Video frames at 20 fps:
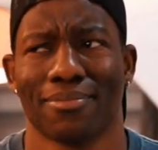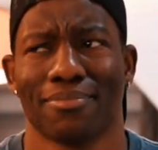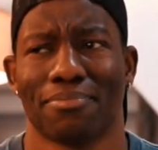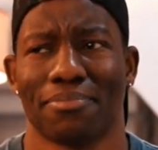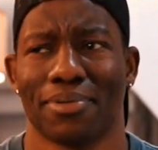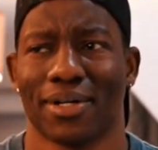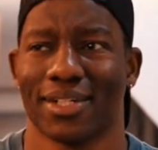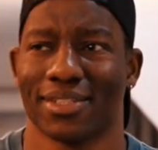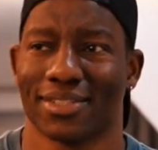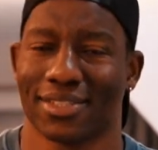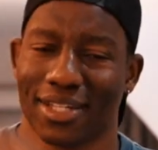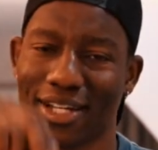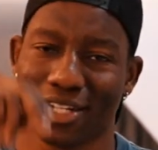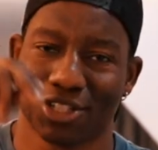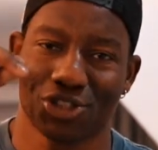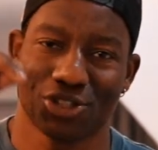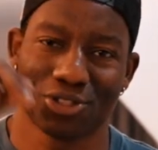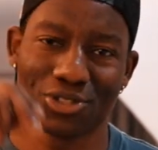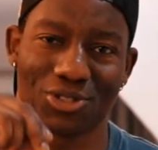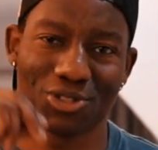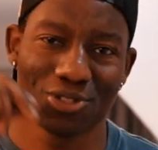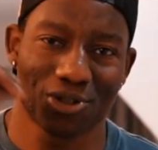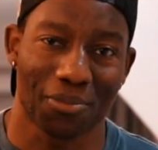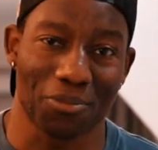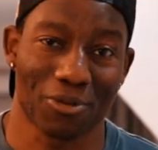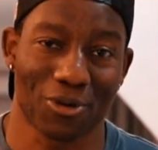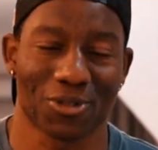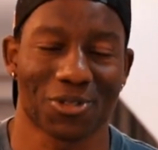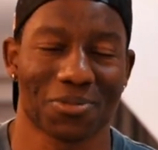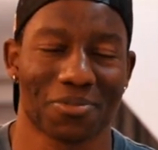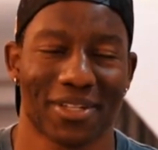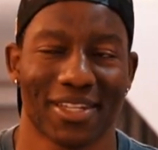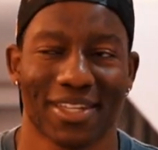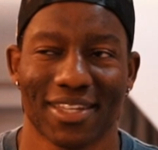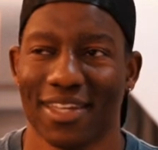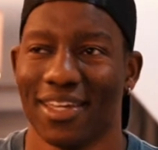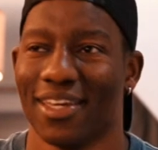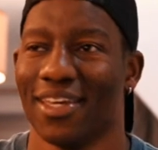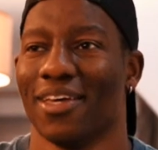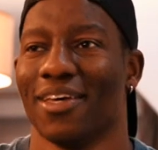but I choose to do bro split
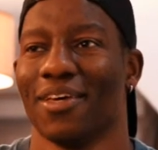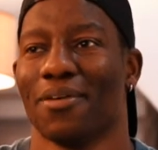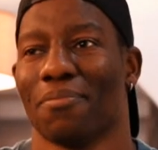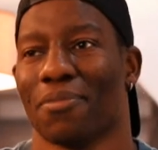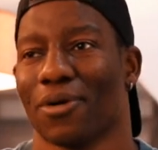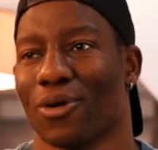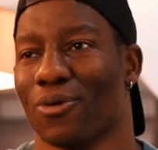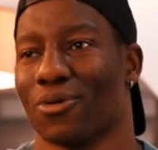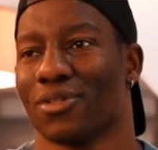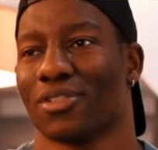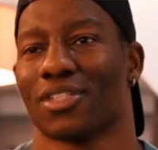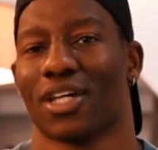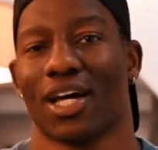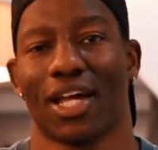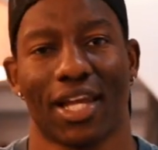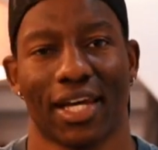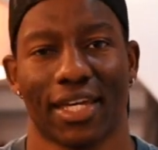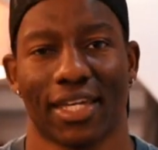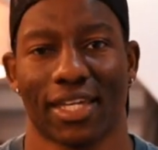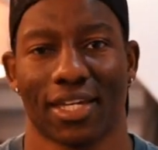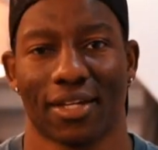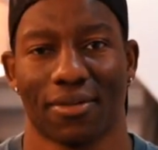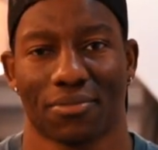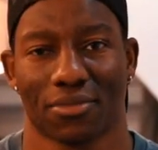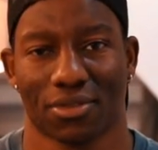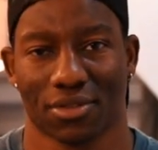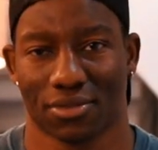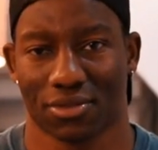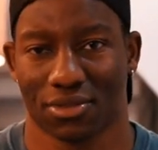because I like it.